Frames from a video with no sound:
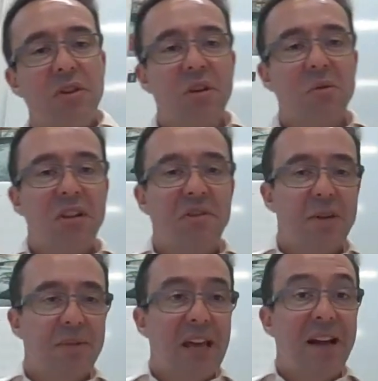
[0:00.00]
with the terms of the
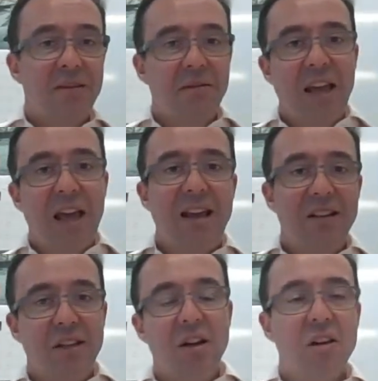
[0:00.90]
investment, that
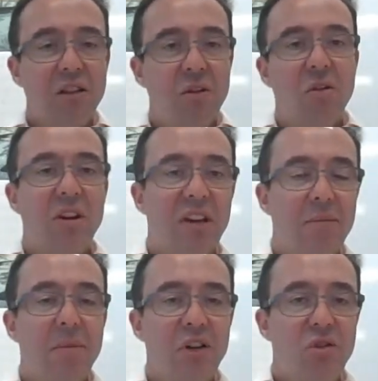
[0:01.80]
can start to look like it
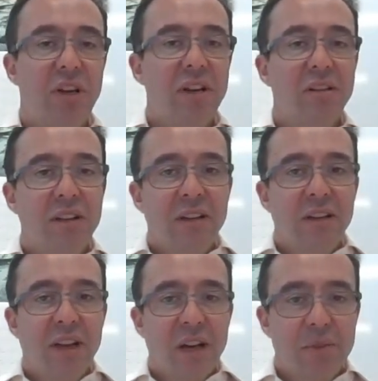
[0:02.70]
might trigger
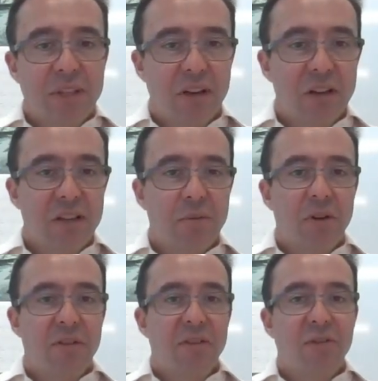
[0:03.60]
um, some some
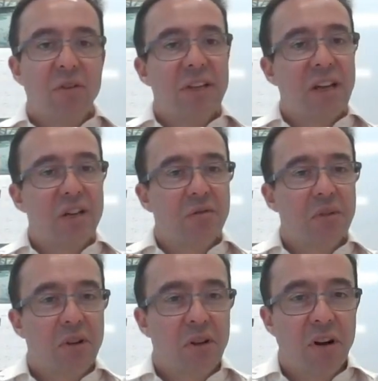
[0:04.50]
kind of default action
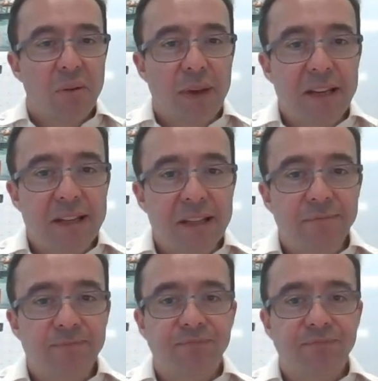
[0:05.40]
on our basis.